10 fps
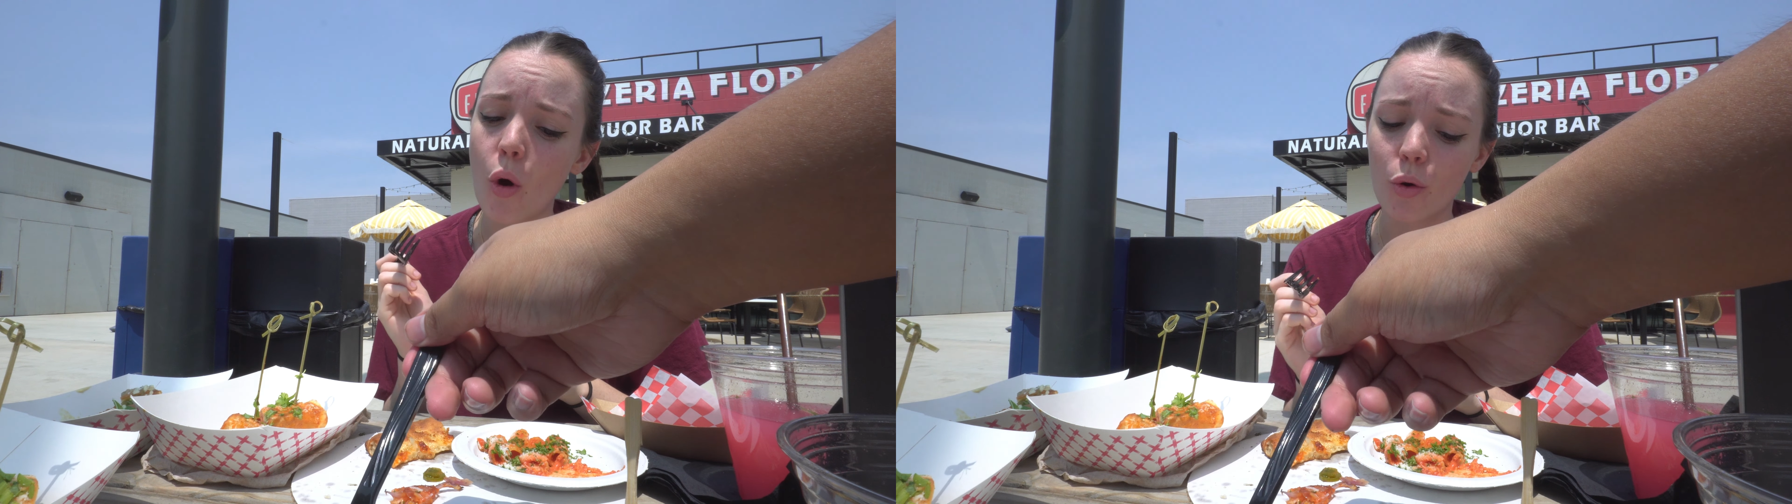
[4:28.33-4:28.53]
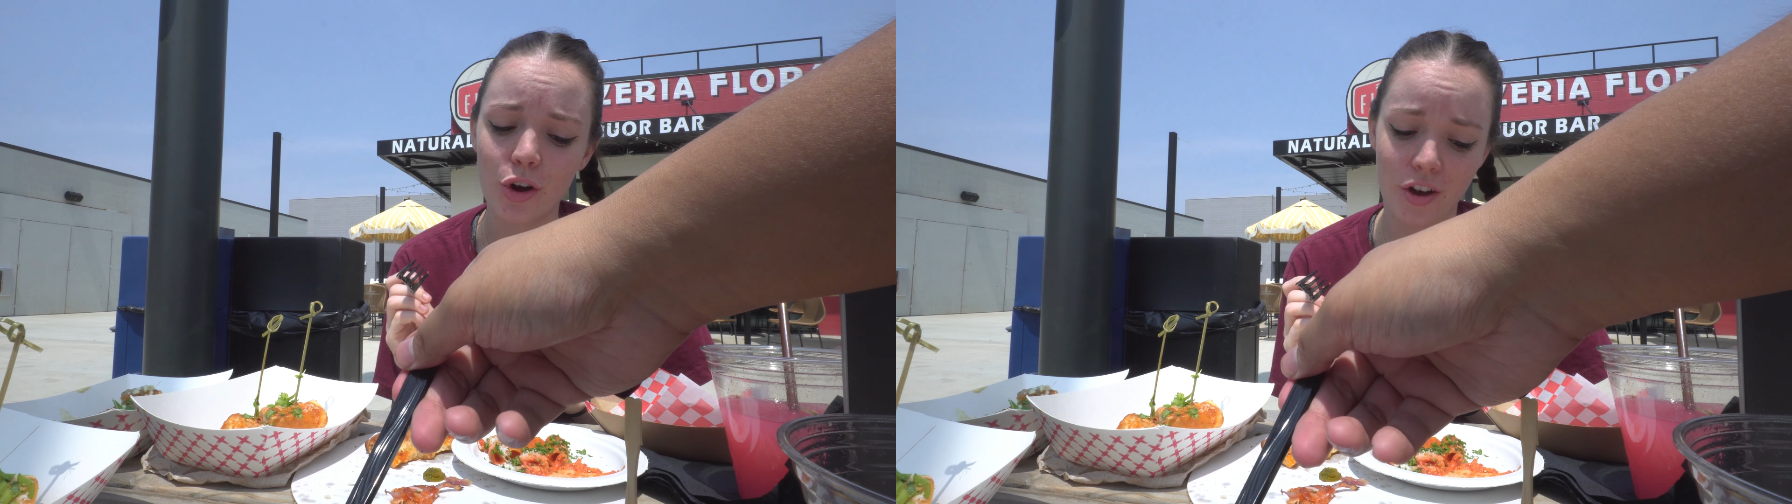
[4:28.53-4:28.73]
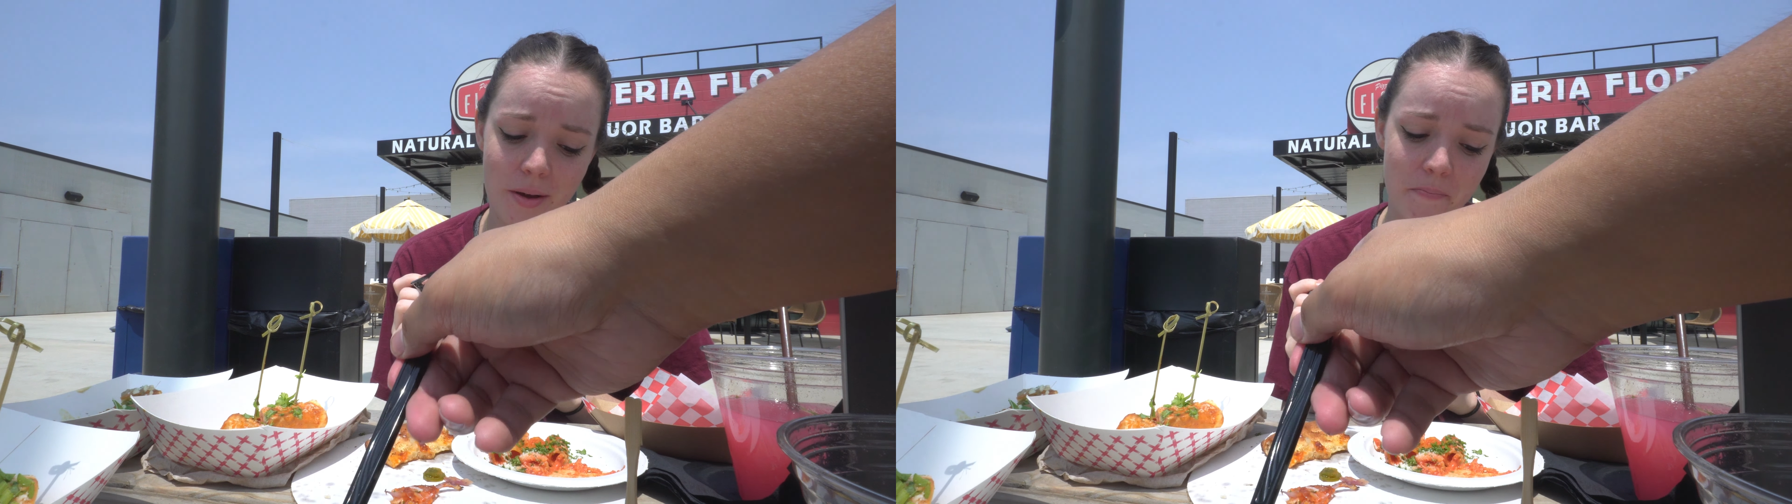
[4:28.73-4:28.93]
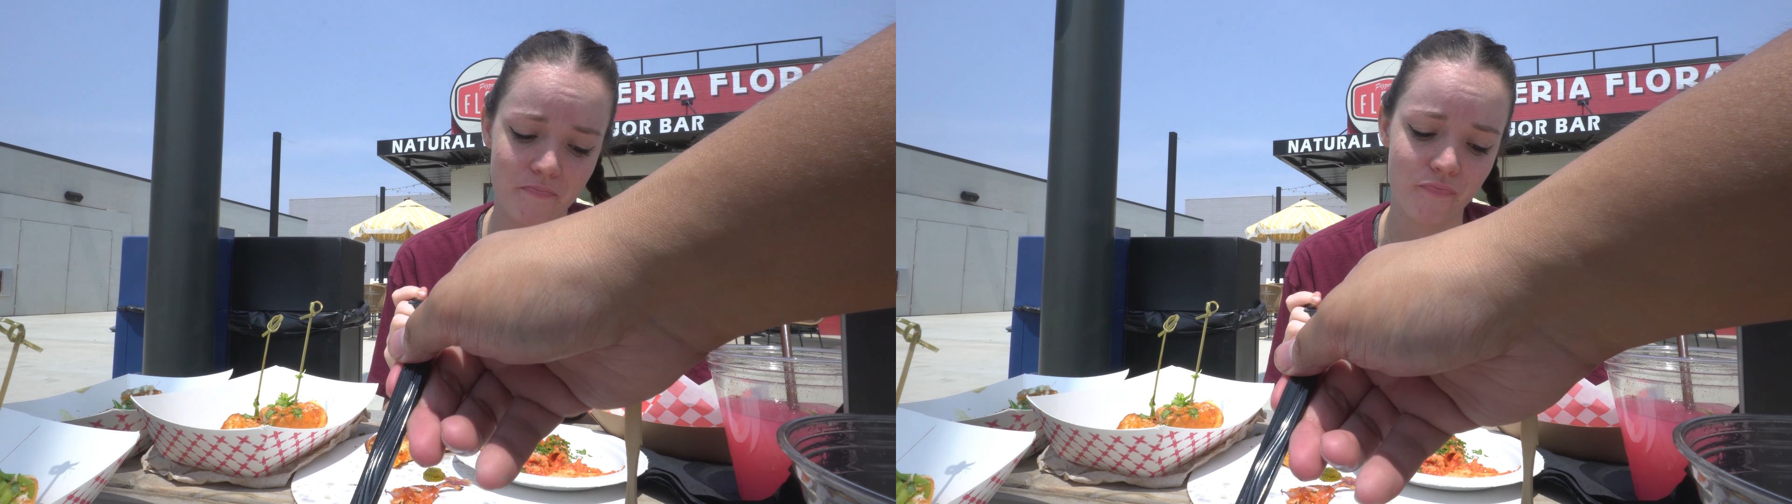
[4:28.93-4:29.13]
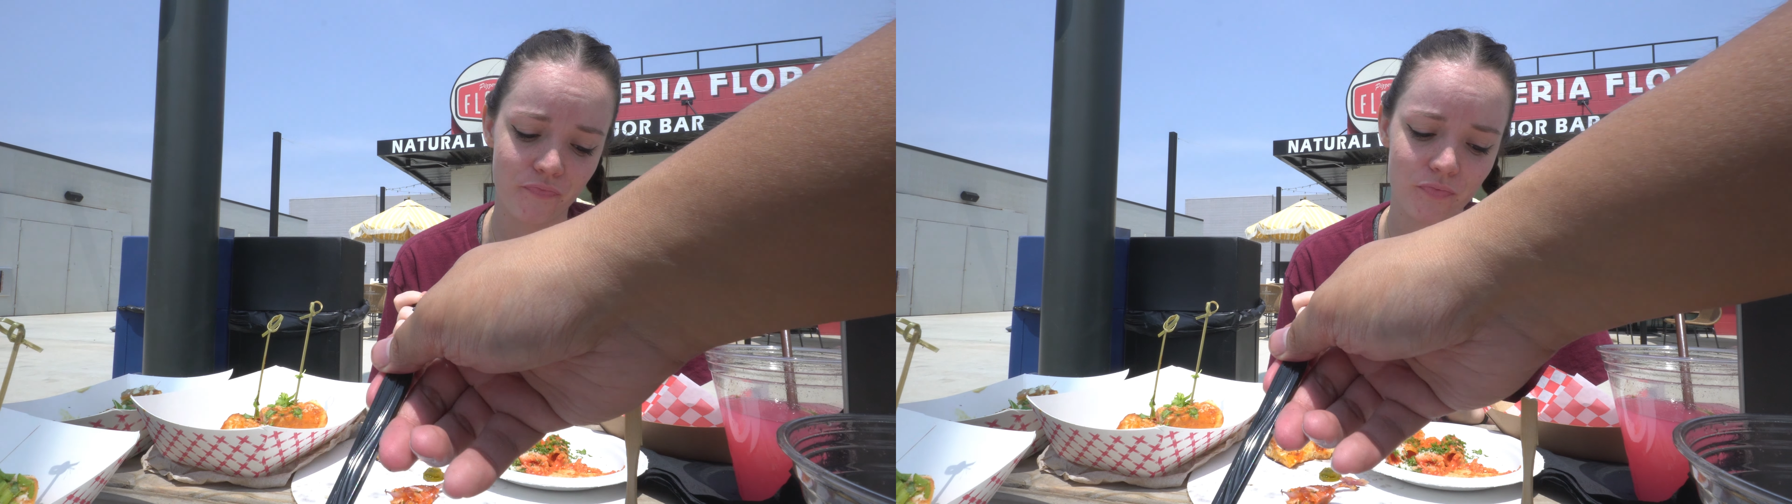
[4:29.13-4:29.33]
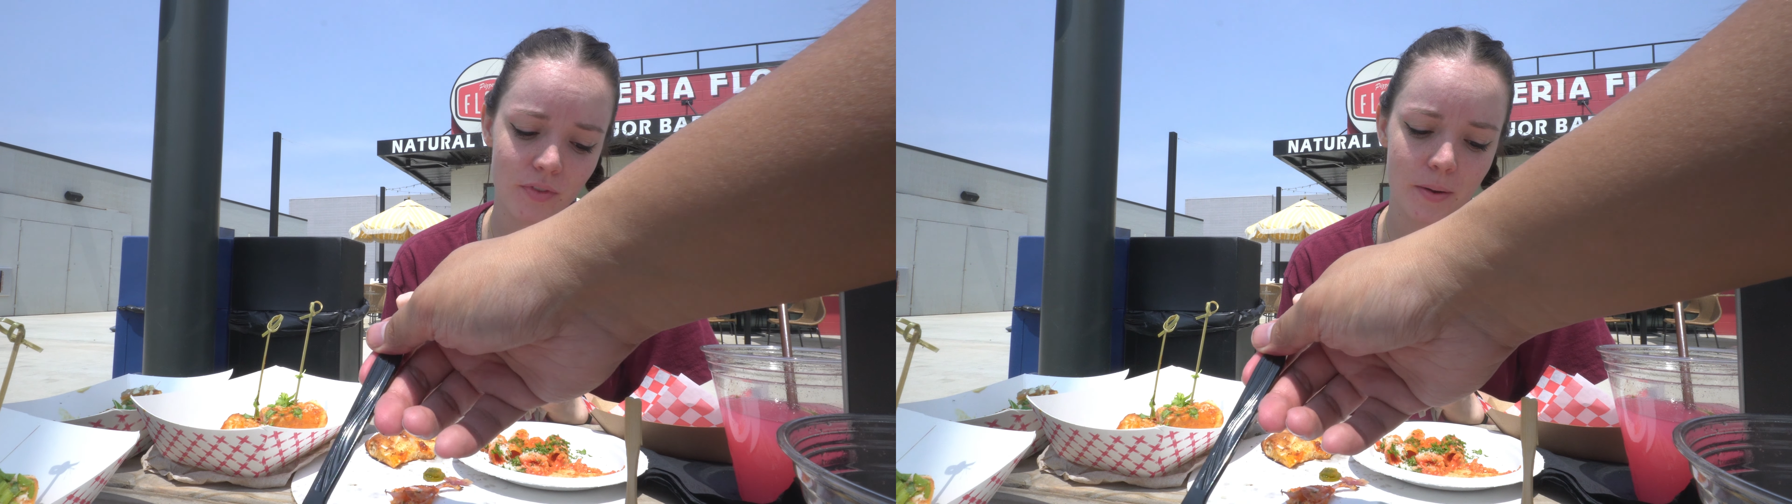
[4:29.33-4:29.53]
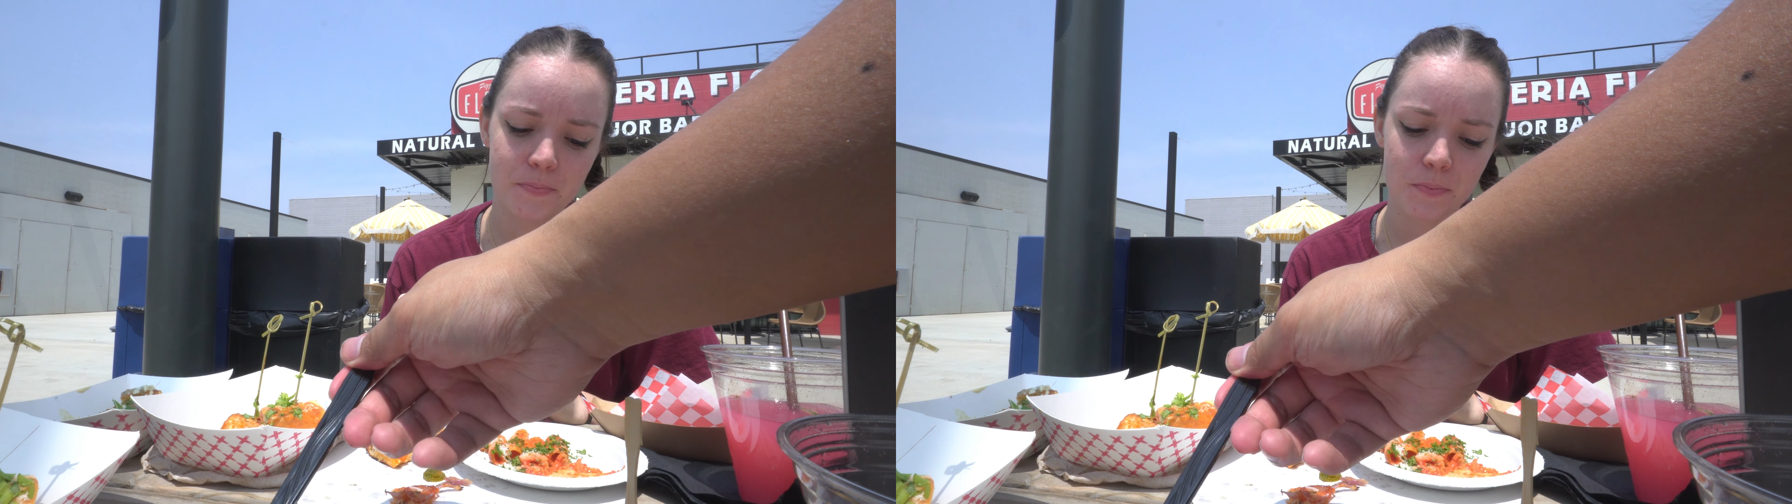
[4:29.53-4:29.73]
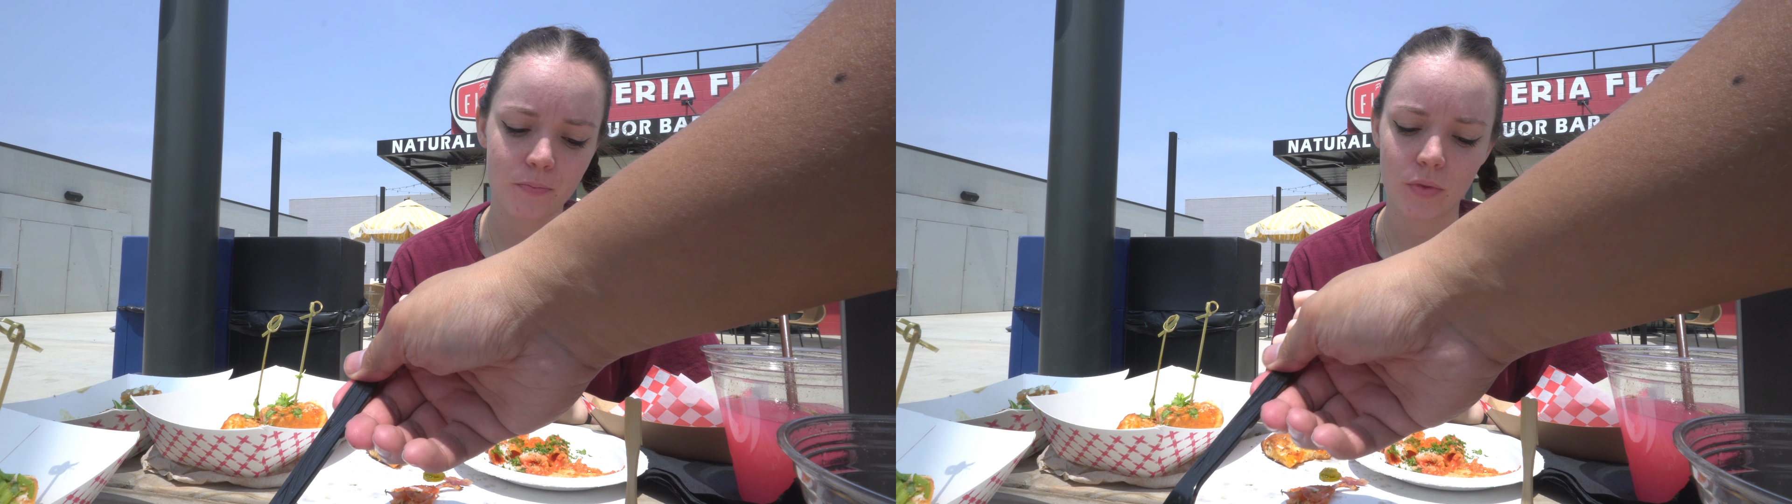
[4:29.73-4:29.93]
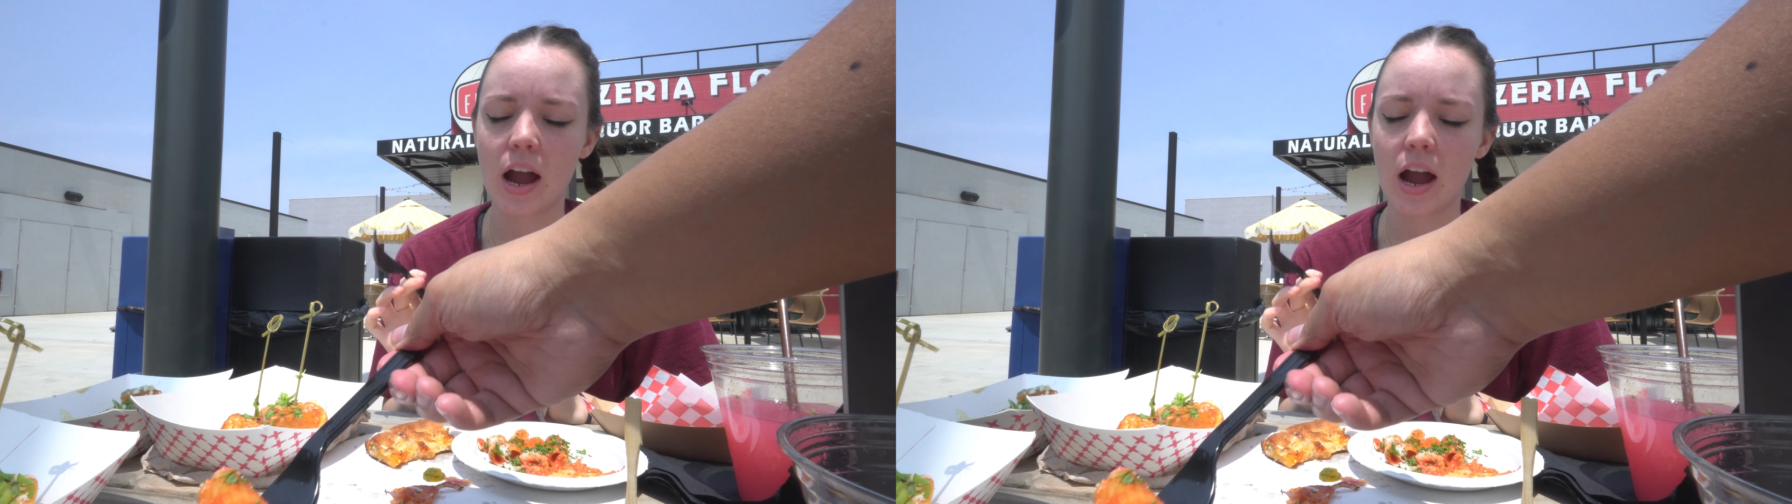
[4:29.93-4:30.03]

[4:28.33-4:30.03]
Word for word: Overall, Pizza Flora